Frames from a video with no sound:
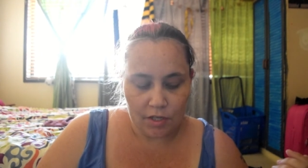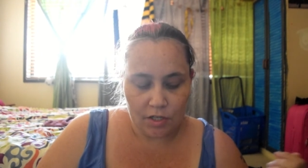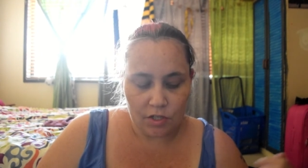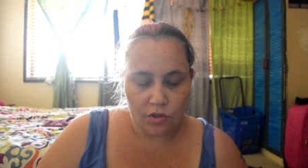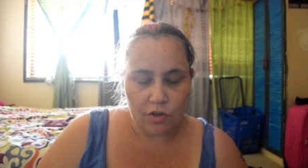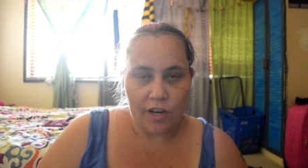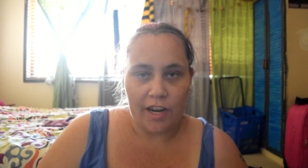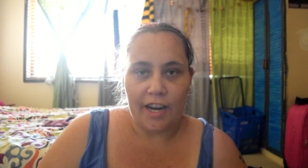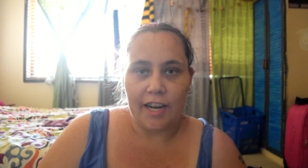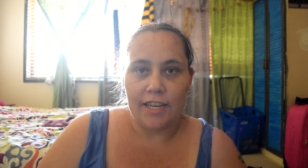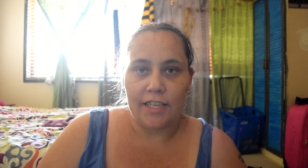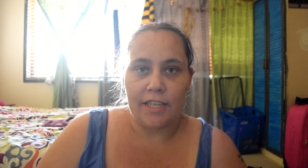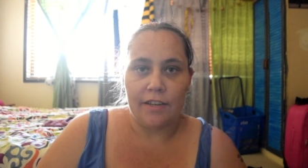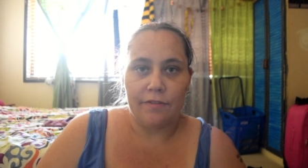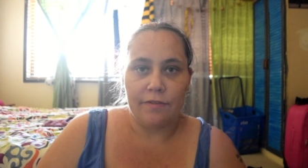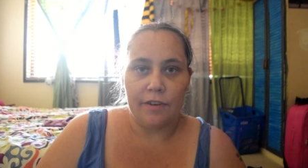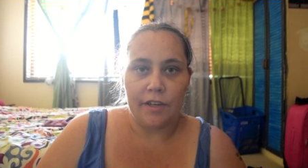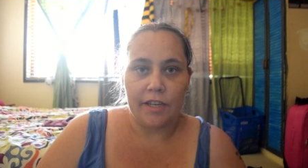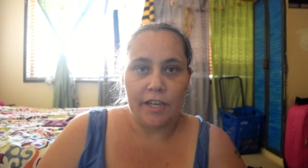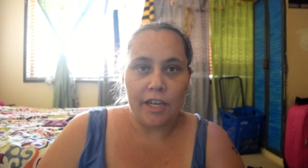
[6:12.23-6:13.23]
trying
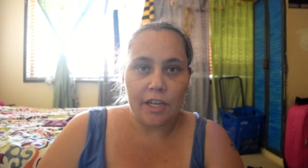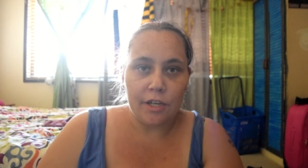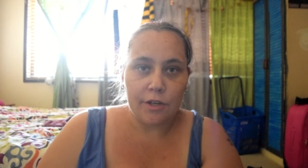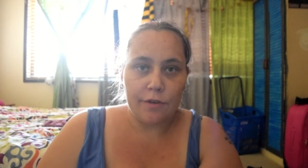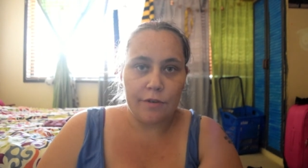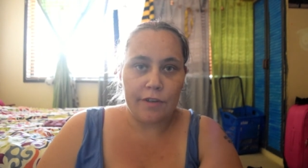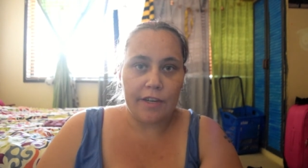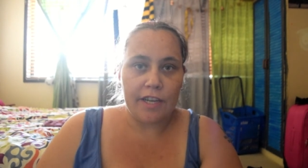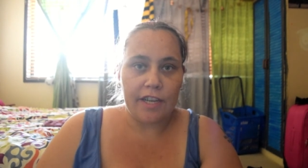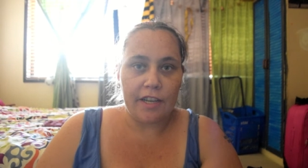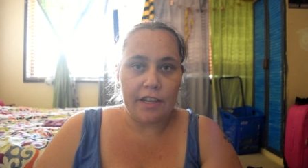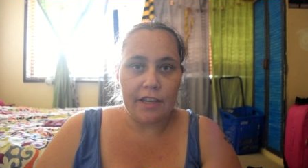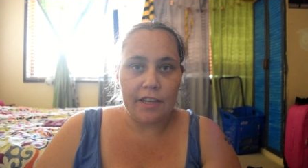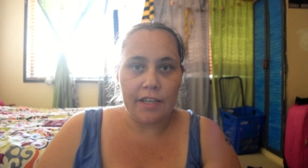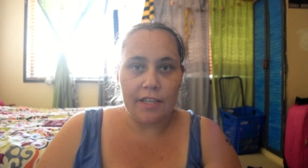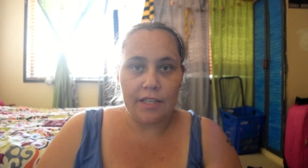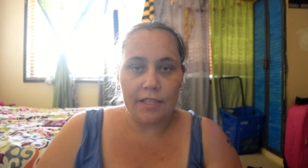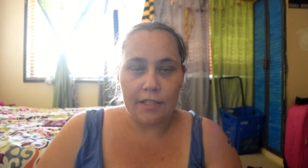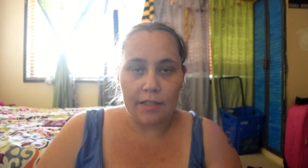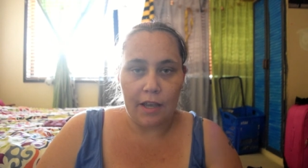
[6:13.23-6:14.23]
different
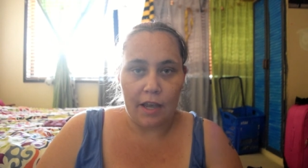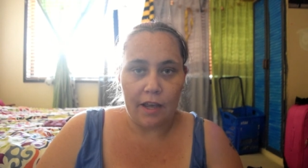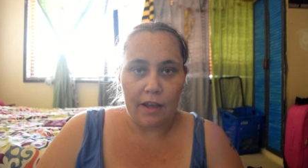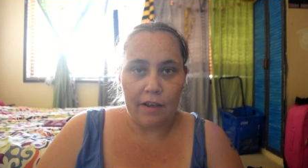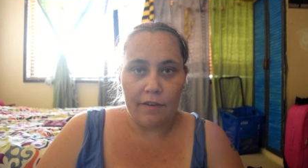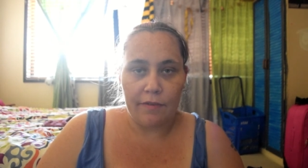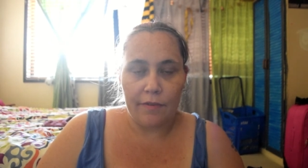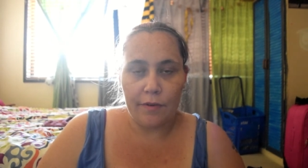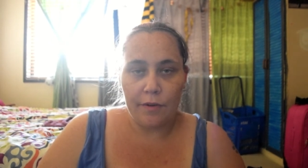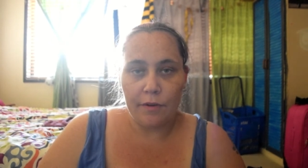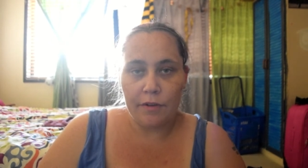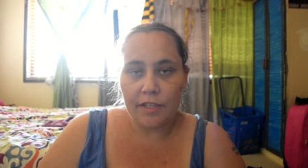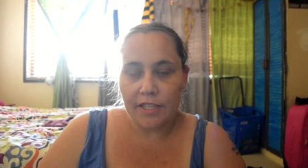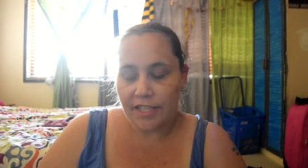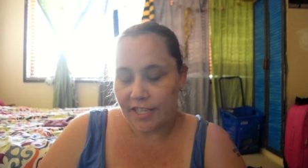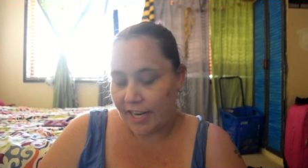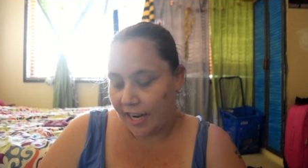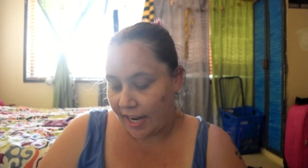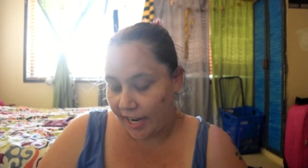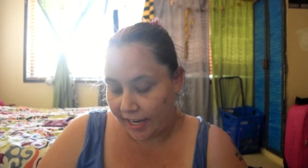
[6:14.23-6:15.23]
countries, food,
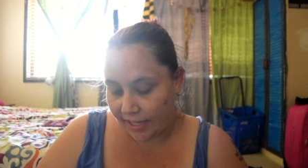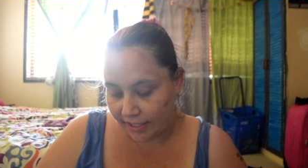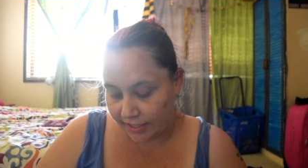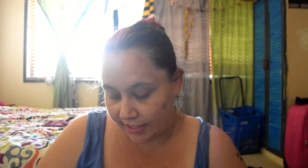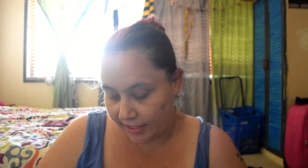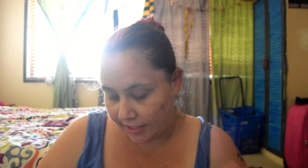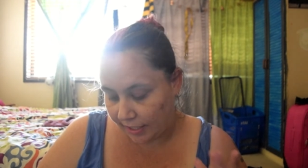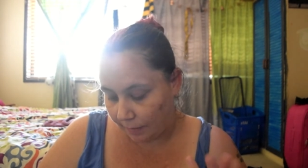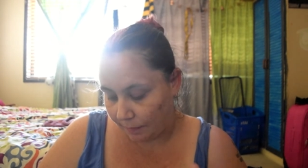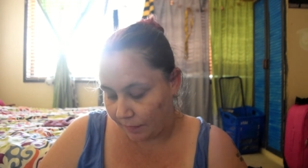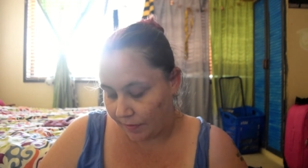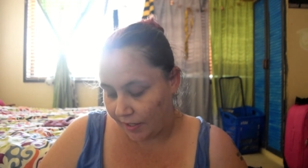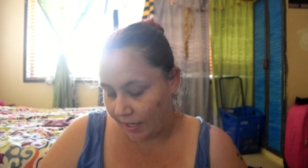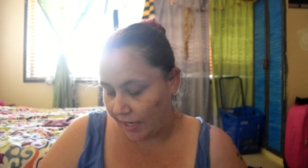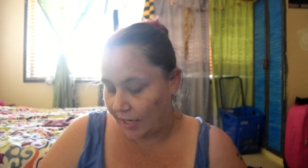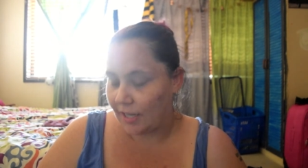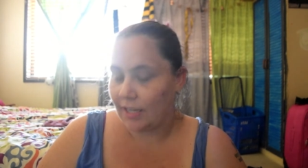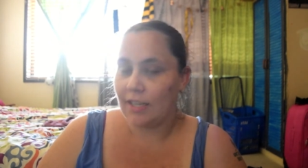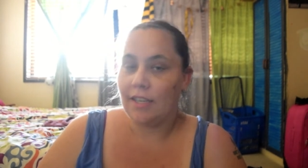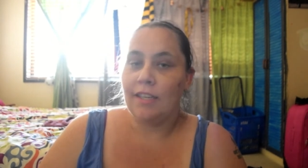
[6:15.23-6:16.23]
snacks,
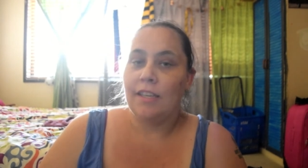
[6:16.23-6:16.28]
something.